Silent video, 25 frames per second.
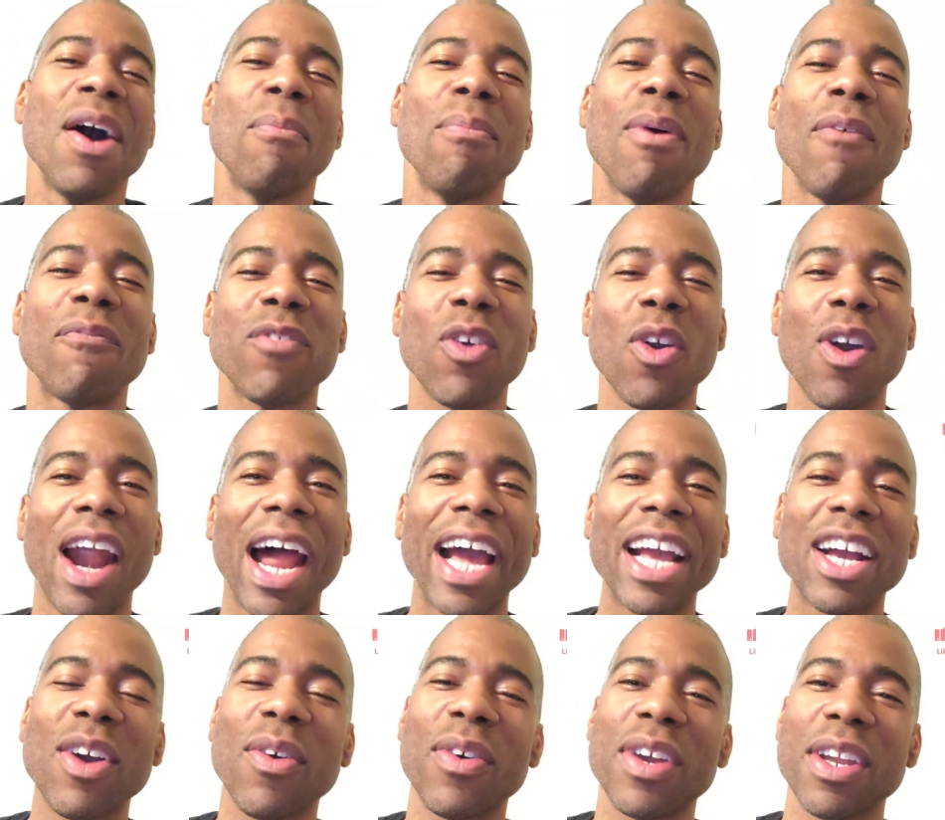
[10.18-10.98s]
before
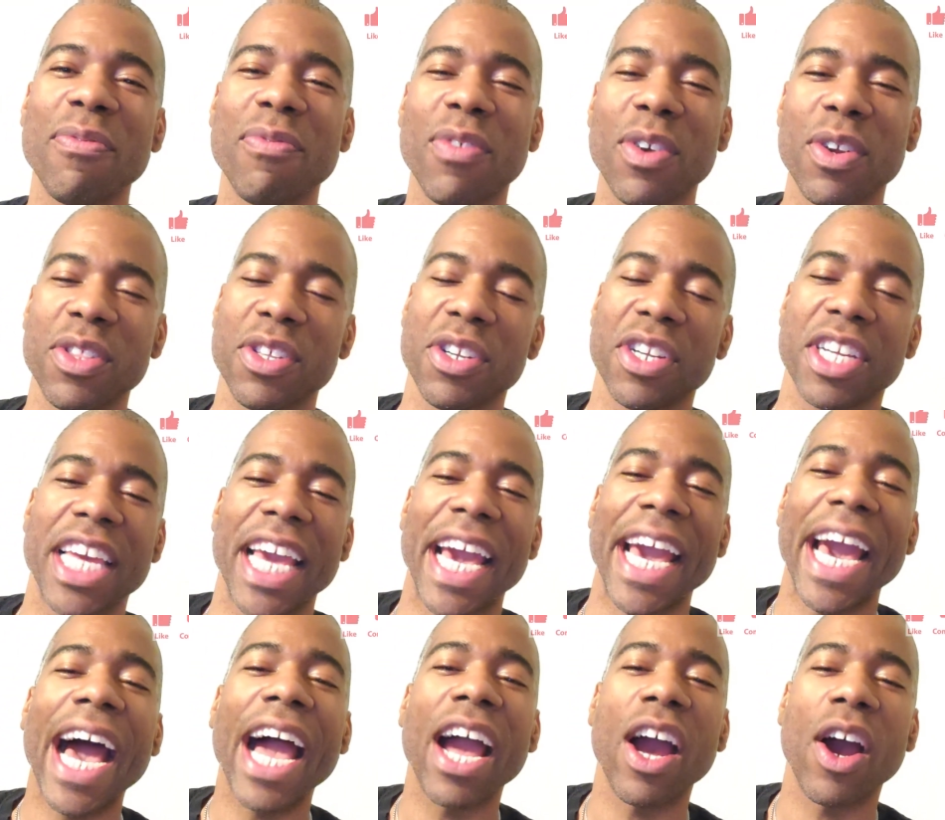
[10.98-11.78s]
I go any further,
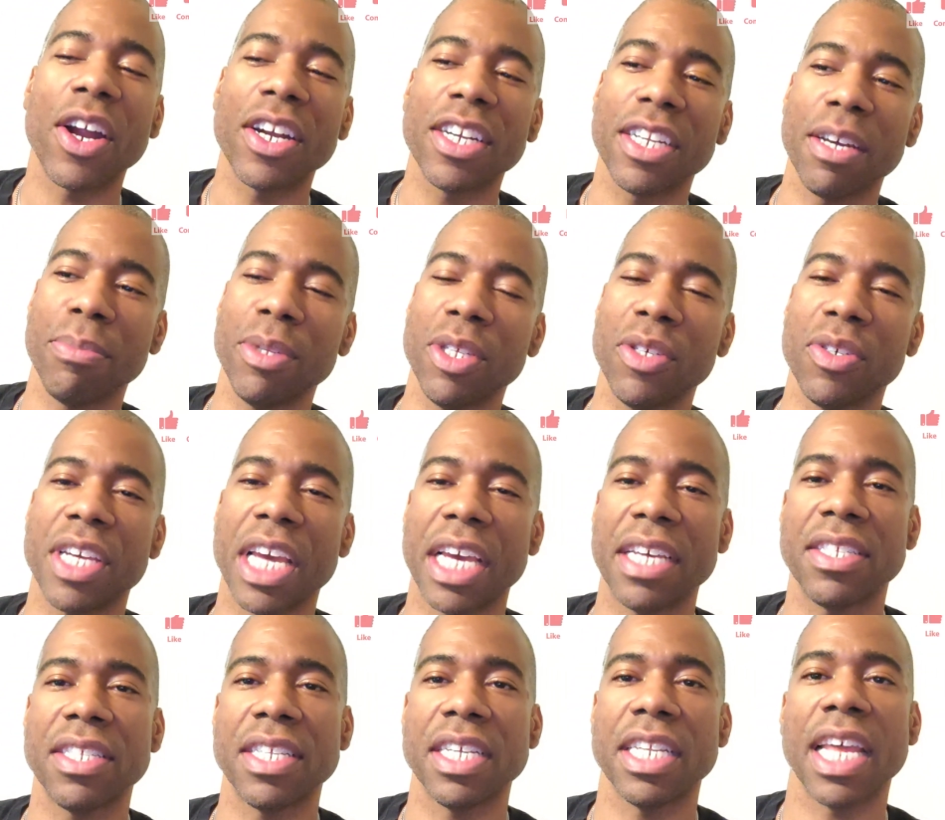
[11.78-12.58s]

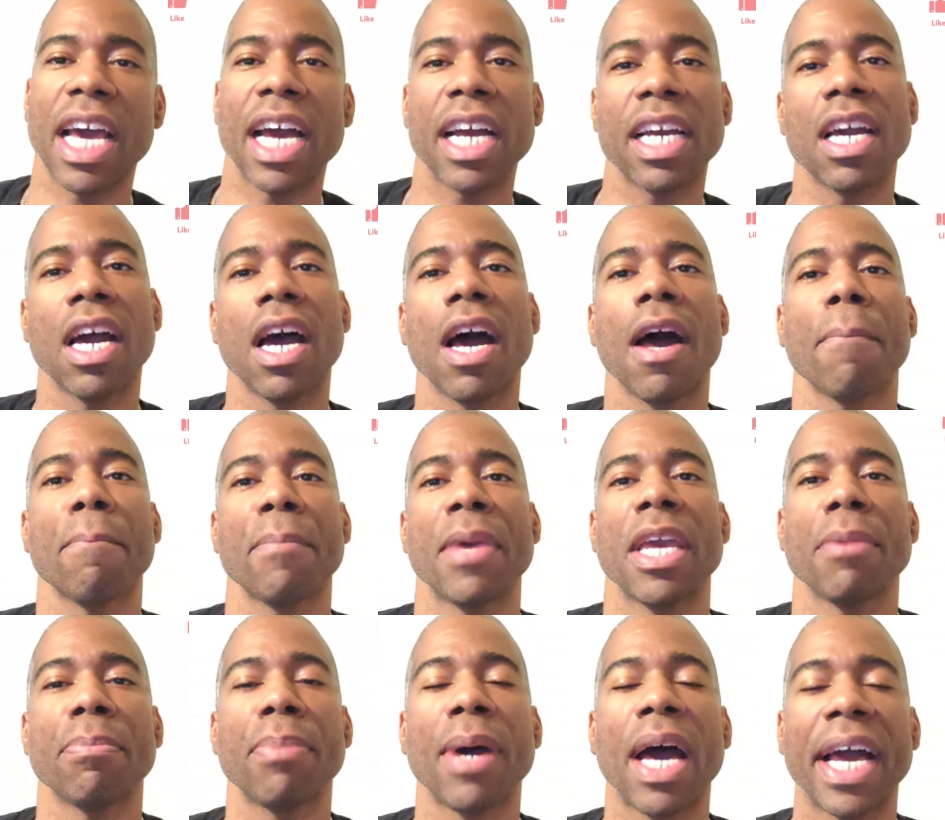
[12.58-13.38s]
KIRWKC.com,
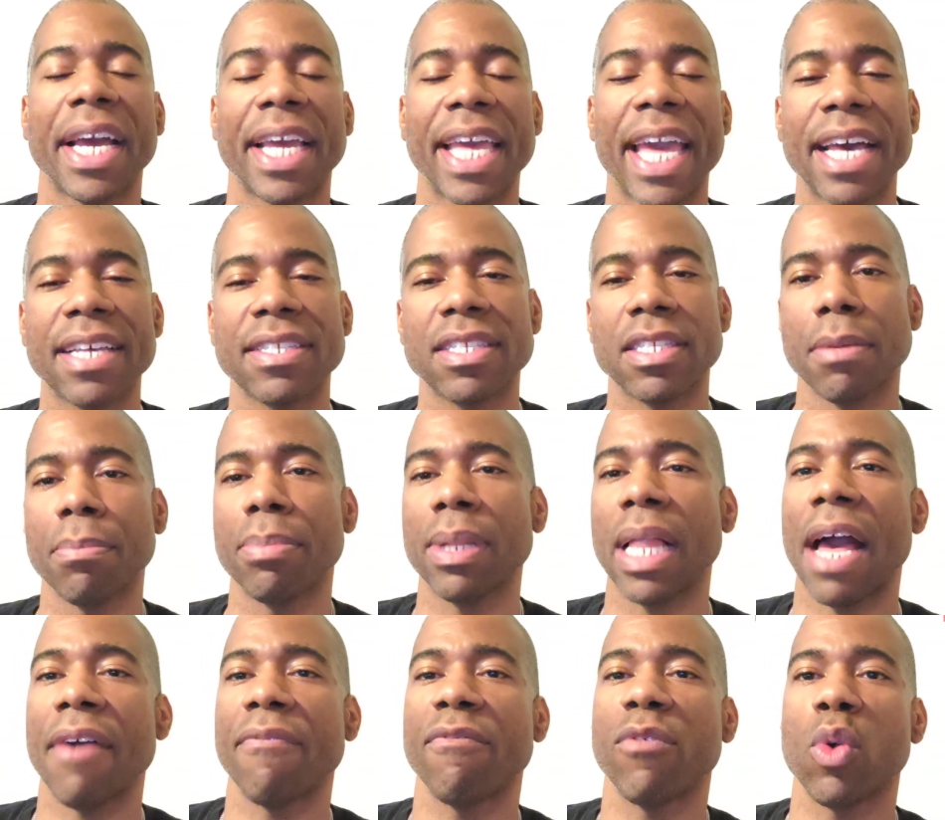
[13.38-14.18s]
main podcasting
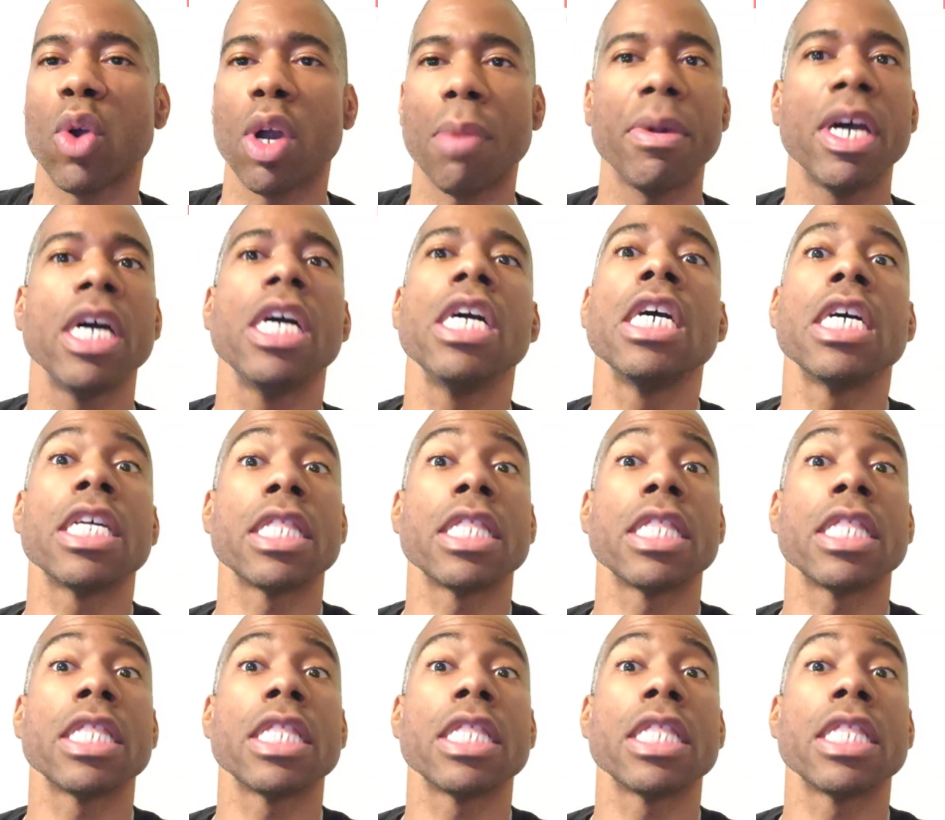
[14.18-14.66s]
platform.